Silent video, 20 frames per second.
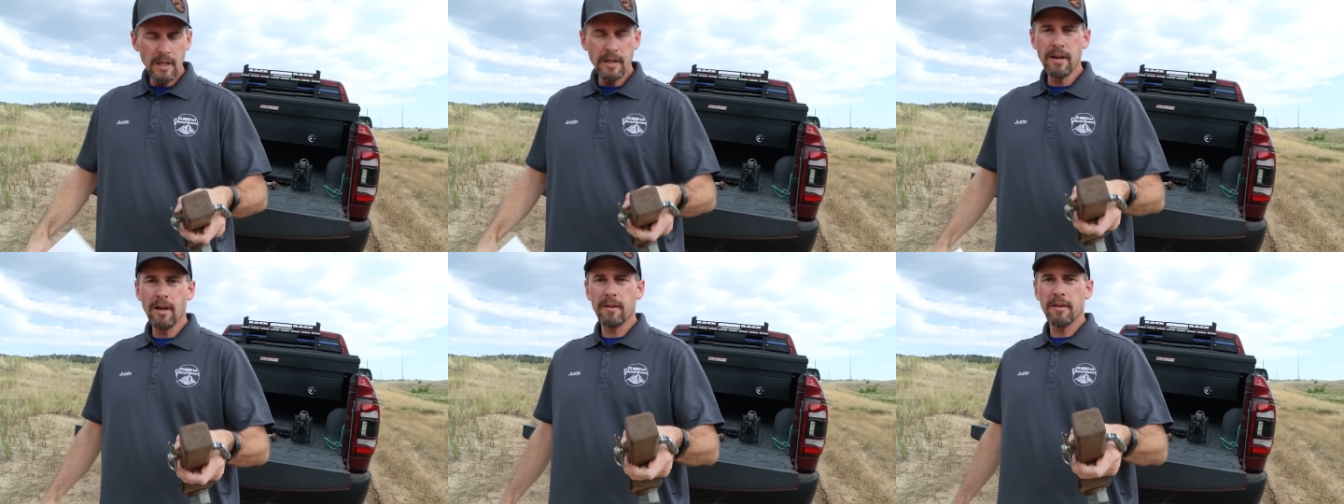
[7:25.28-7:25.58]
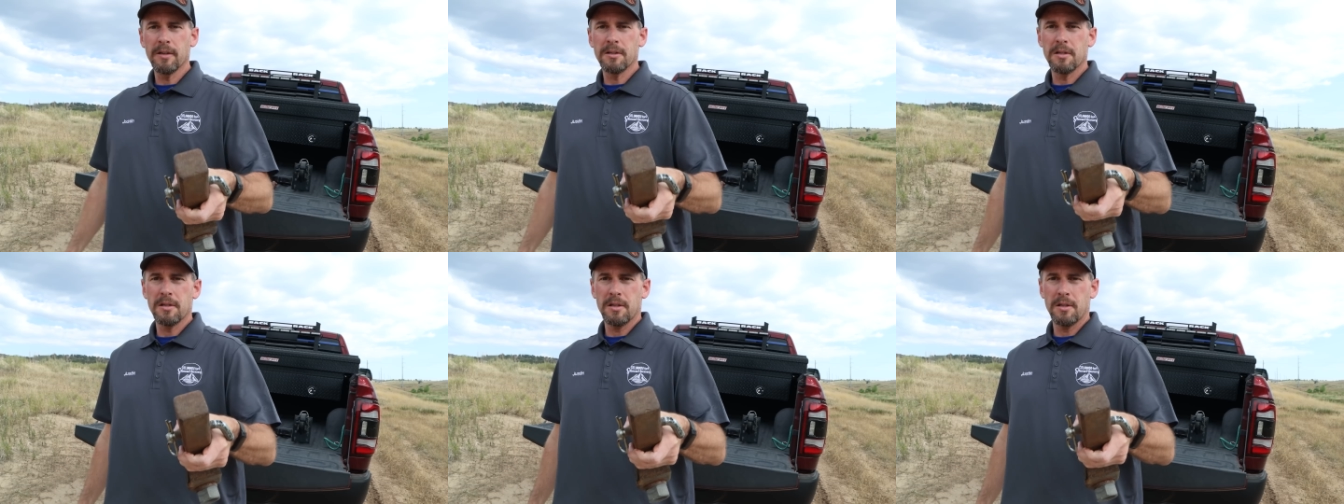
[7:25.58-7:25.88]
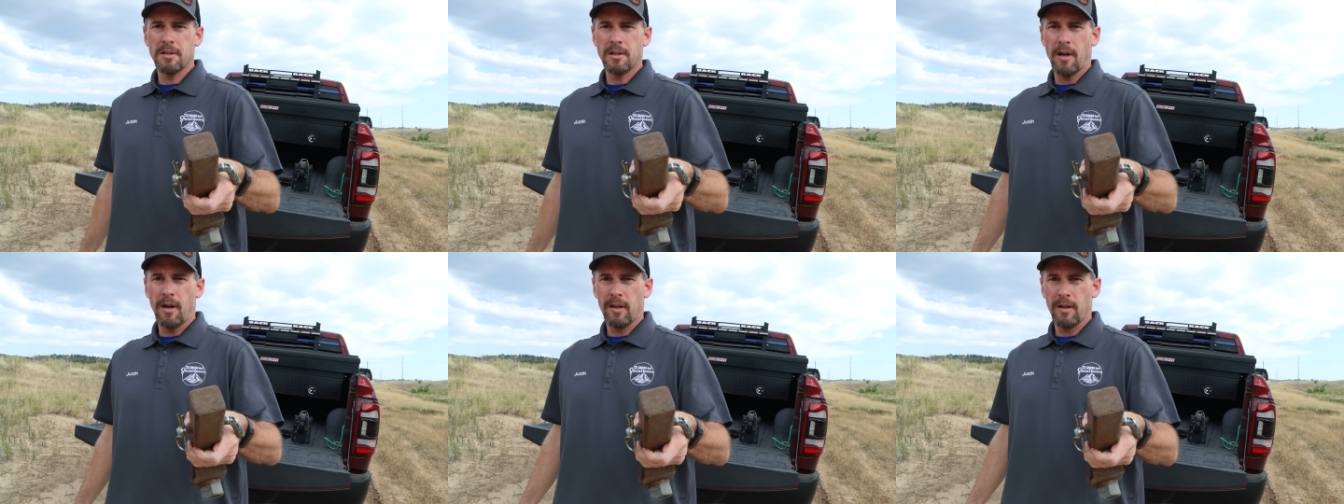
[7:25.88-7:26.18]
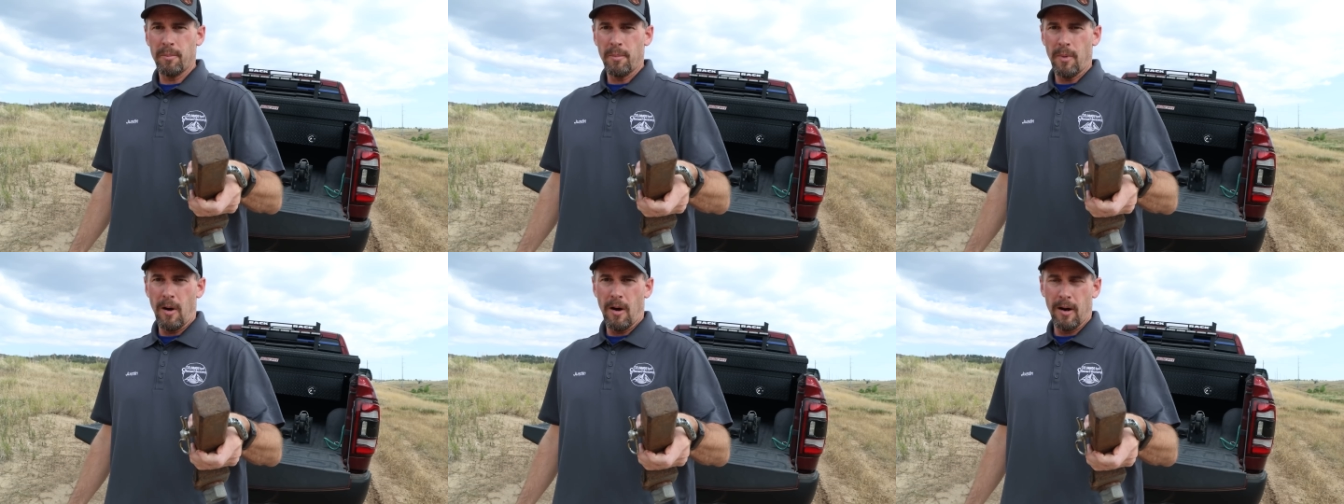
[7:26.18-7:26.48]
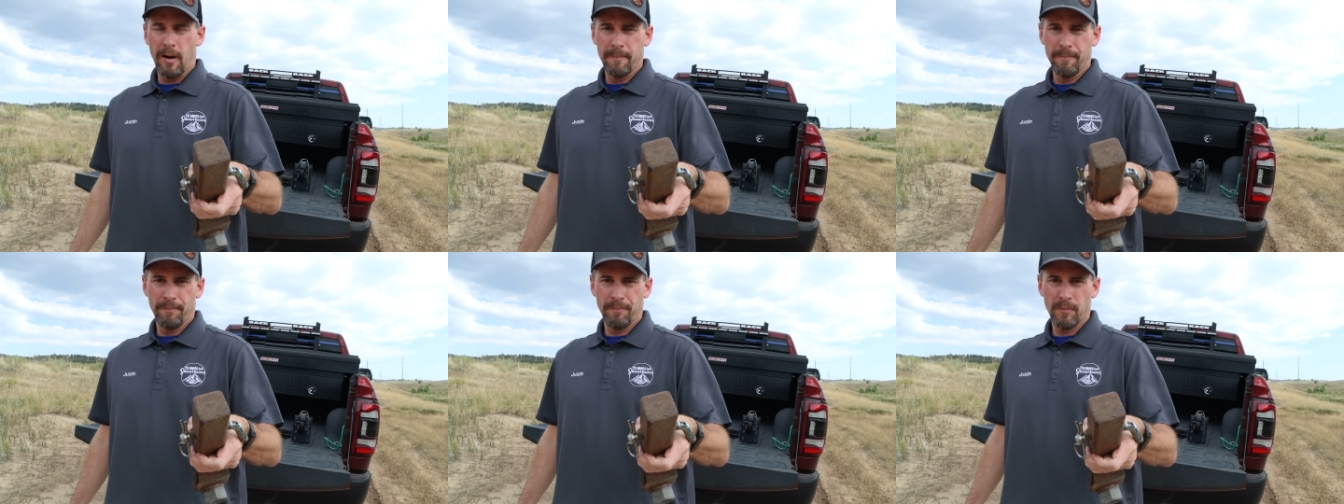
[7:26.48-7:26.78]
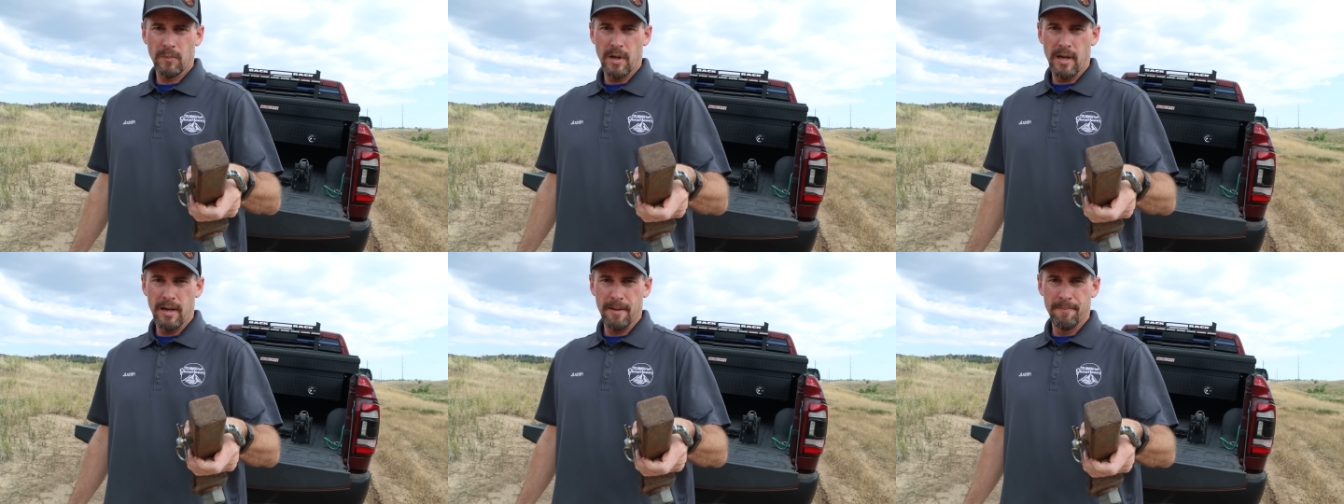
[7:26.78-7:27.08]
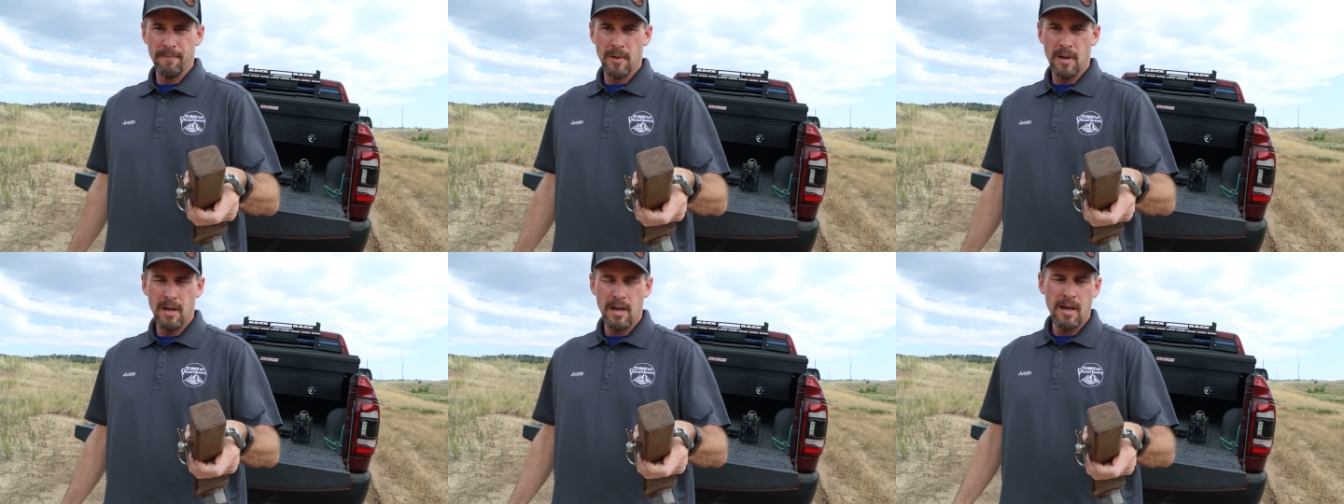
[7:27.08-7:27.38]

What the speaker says: Now this is a solid bar, okay?